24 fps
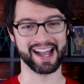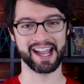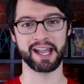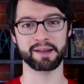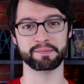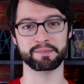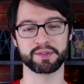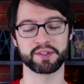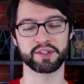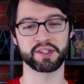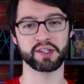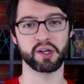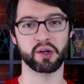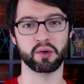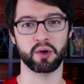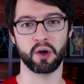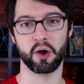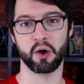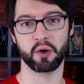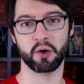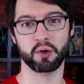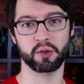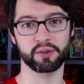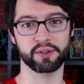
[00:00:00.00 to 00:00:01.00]
I am so
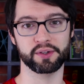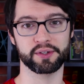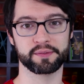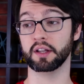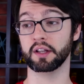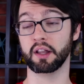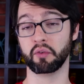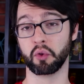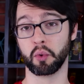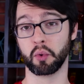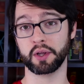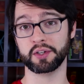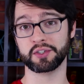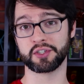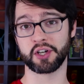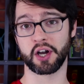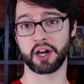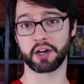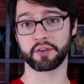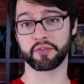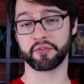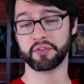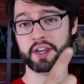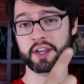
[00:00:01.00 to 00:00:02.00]
old. Level 1
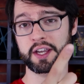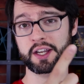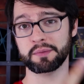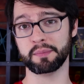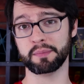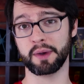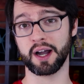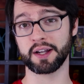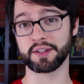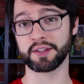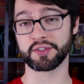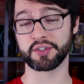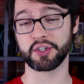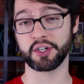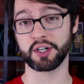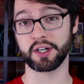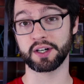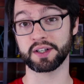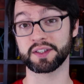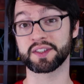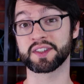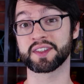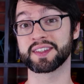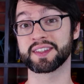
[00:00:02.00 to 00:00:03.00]
Dark Fiend
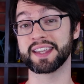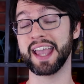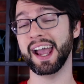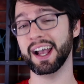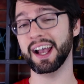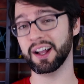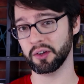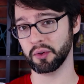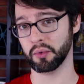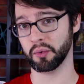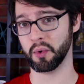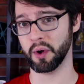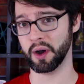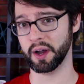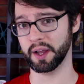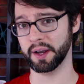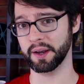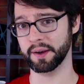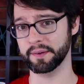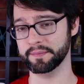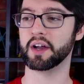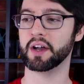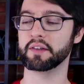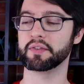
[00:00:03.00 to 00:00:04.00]
monster, scale
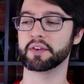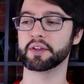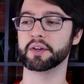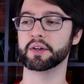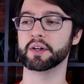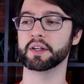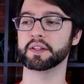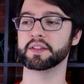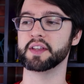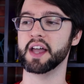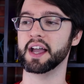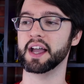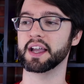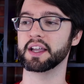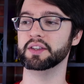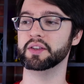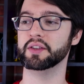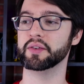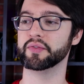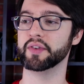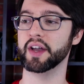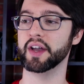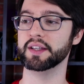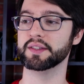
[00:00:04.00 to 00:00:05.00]
1. 500 attack and
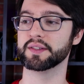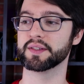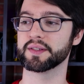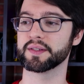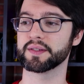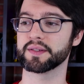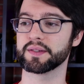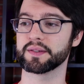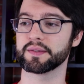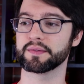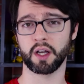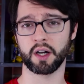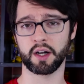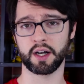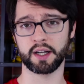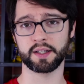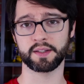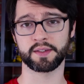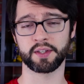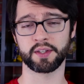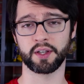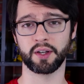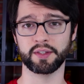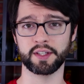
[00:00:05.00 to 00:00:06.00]
defense.
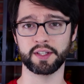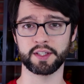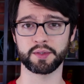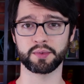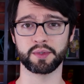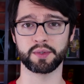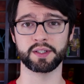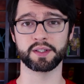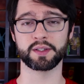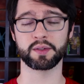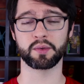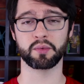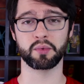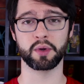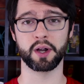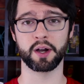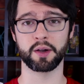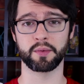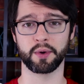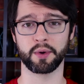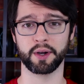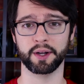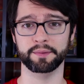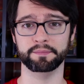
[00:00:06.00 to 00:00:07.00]
Alright, so this one's a
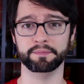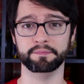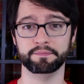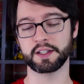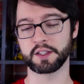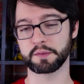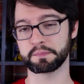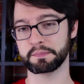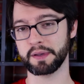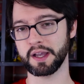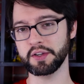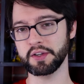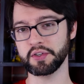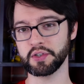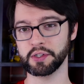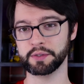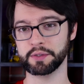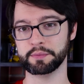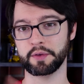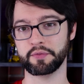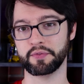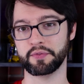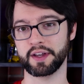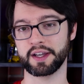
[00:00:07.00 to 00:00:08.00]
weird one. Its
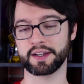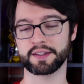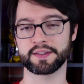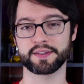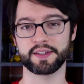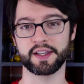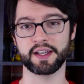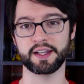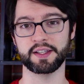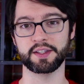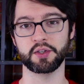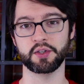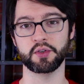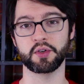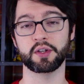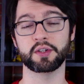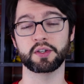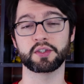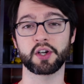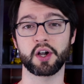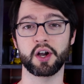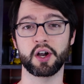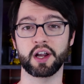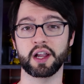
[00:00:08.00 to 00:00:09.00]
pendulum effect says you
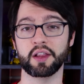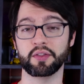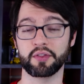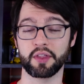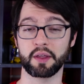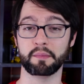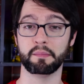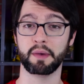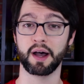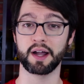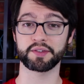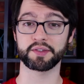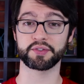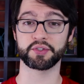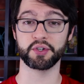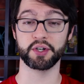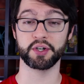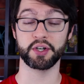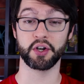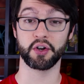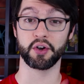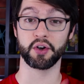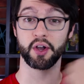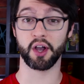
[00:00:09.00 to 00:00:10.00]
can target the monster
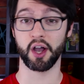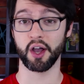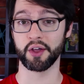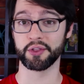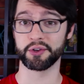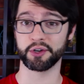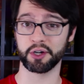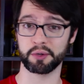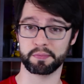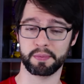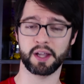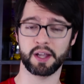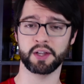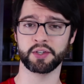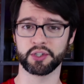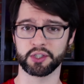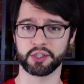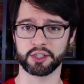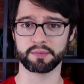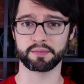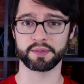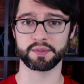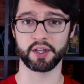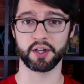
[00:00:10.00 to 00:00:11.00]
in your other
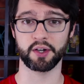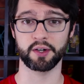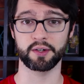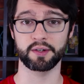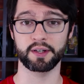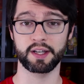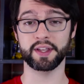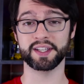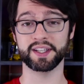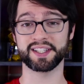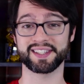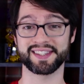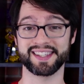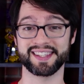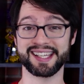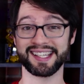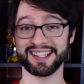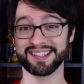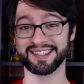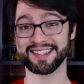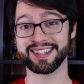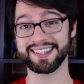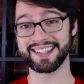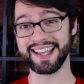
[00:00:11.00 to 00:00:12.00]
pendulum zone. This
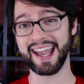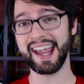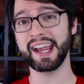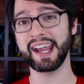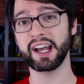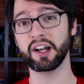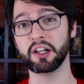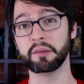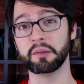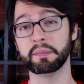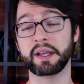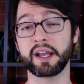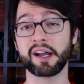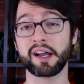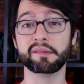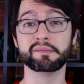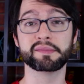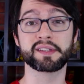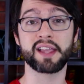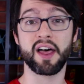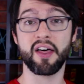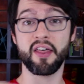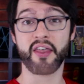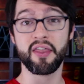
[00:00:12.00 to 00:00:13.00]
thing's scale
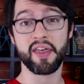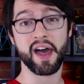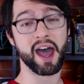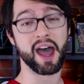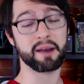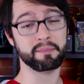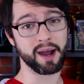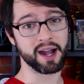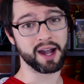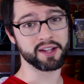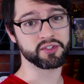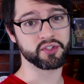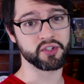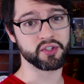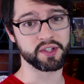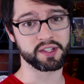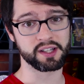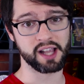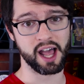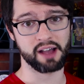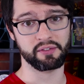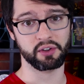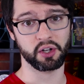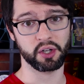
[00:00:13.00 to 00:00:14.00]
becomes that monster's
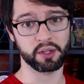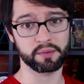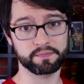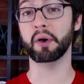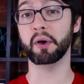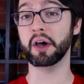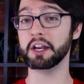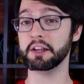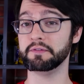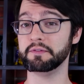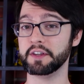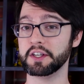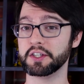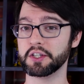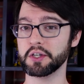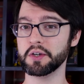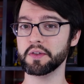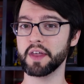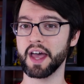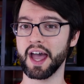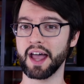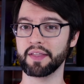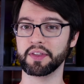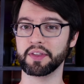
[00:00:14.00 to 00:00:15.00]
level. But if you do
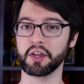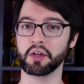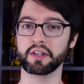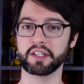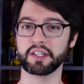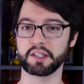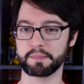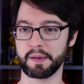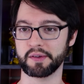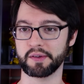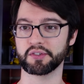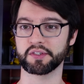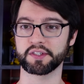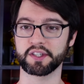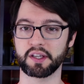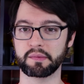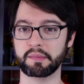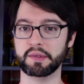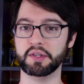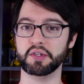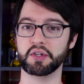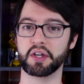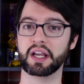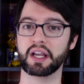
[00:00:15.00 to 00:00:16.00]
that, the only special
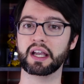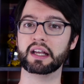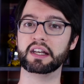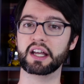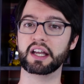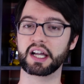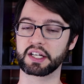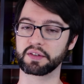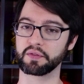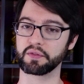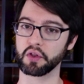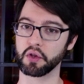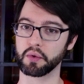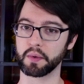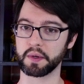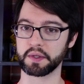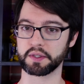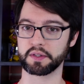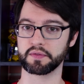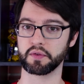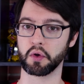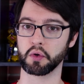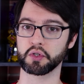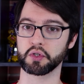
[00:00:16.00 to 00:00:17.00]
summons you can conduct for the
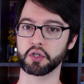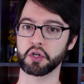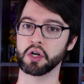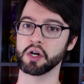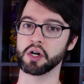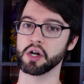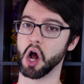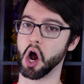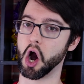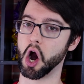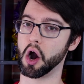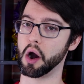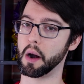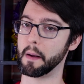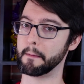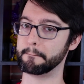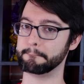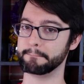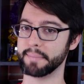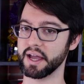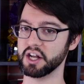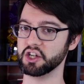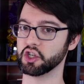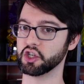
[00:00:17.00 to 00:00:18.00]
rest of your turn are
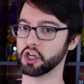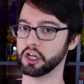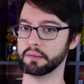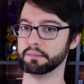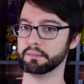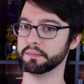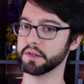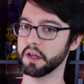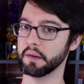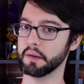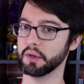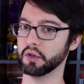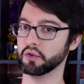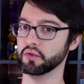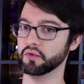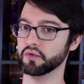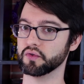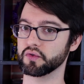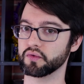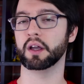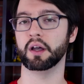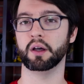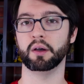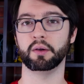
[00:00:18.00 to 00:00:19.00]
pendulum
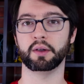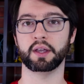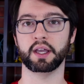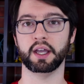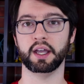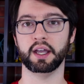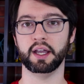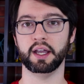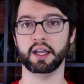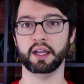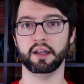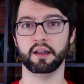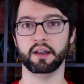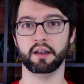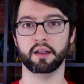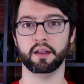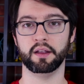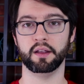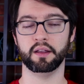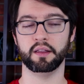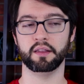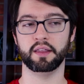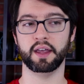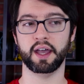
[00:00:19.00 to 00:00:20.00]
summons. Okay,
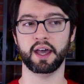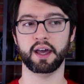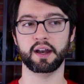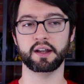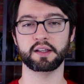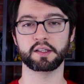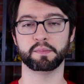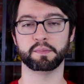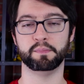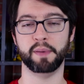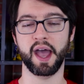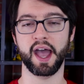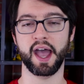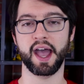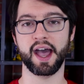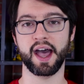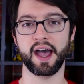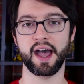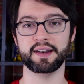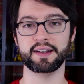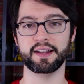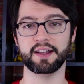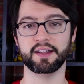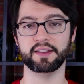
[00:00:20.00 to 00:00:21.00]
that is
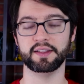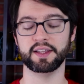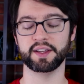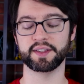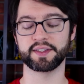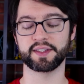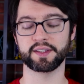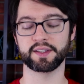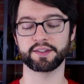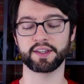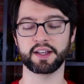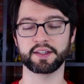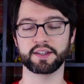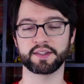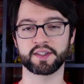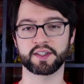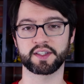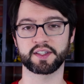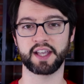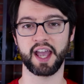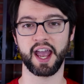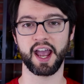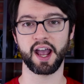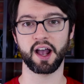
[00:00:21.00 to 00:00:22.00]
bad. This is a
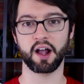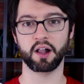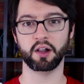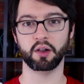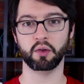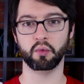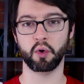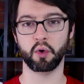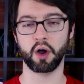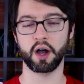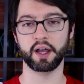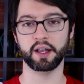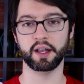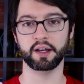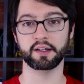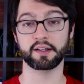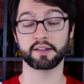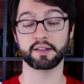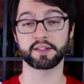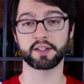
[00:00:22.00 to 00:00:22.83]
scale one.